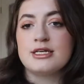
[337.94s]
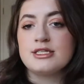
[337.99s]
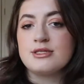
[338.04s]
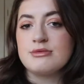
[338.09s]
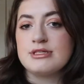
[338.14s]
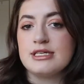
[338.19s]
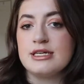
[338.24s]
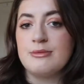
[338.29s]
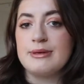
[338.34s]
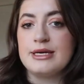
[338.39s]
was a
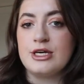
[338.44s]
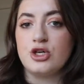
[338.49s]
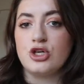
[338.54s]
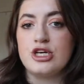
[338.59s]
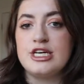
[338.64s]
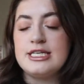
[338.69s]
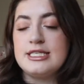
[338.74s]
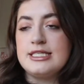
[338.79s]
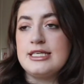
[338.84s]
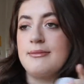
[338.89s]
little bit
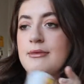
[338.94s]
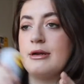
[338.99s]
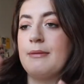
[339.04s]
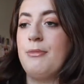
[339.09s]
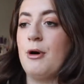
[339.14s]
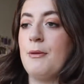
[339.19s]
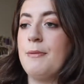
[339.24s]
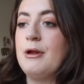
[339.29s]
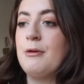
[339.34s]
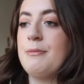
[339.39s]
greasy, I'm going to
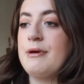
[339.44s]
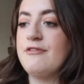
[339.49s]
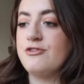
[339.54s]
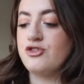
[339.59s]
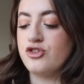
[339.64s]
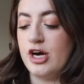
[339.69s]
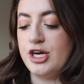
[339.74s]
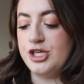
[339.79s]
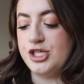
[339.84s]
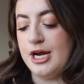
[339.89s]
pop a little bit of
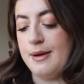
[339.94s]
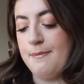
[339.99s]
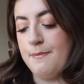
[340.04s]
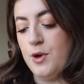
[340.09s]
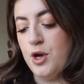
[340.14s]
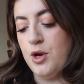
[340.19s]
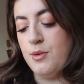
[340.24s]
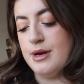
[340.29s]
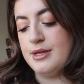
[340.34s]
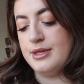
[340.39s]
dry
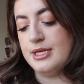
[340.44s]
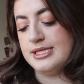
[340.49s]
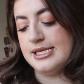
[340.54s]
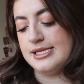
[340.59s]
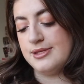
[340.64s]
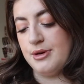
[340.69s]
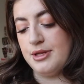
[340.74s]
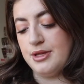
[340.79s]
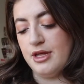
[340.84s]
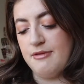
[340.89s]
shampoo in. This is
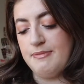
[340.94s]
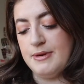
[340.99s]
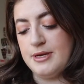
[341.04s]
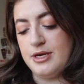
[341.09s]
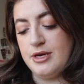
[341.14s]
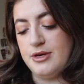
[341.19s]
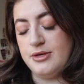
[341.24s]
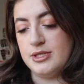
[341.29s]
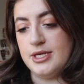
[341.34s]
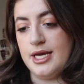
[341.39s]
the one that I've been
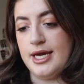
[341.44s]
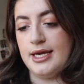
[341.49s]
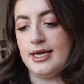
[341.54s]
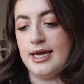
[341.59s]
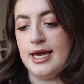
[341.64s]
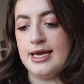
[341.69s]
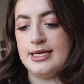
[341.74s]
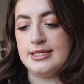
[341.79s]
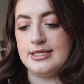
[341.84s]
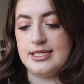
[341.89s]
using.
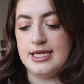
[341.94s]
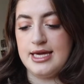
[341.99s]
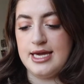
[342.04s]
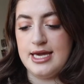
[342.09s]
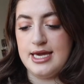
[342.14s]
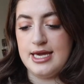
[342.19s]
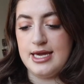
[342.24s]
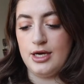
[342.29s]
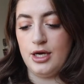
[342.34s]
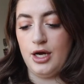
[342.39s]
It is
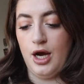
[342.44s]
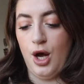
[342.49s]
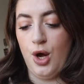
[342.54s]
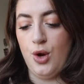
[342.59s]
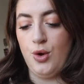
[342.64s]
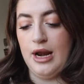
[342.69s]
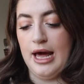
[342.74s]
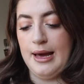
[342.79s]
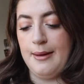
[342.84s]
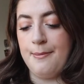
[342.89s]
the
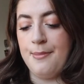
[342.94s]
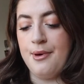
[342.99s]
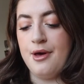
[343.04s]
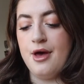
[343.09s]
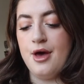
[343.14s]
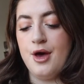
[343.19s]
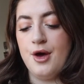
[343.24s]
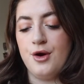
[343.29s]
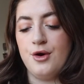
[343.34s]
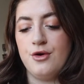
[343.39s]
Colab
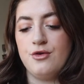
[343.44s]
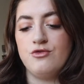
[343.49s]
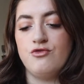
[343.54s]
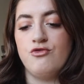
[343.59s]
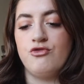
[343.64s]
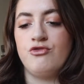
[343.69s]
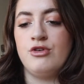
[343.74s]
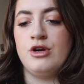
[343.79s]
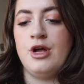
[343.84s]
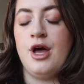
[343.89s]

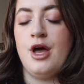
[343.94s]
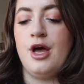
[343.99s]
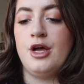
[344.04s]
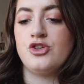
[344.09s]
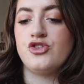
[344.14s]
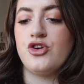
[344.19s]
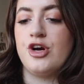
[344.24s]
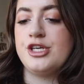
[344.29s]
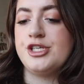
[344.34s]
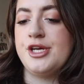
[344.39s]
uh,
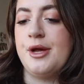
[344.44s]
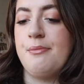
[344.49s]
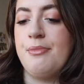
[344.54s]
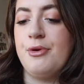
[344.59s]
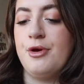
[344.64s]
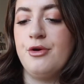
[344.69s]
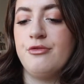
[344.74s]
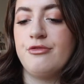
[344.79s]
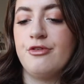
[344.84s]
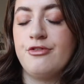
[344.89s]
Dry
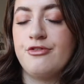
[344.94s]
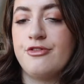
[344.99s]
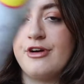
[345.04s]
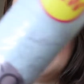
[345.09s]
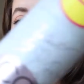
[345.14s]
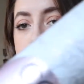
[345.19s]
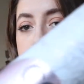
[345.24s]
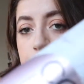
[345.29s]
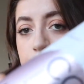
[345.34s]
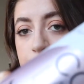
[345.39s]
Shampoo
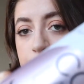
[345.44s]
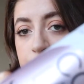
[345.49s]
Refresh and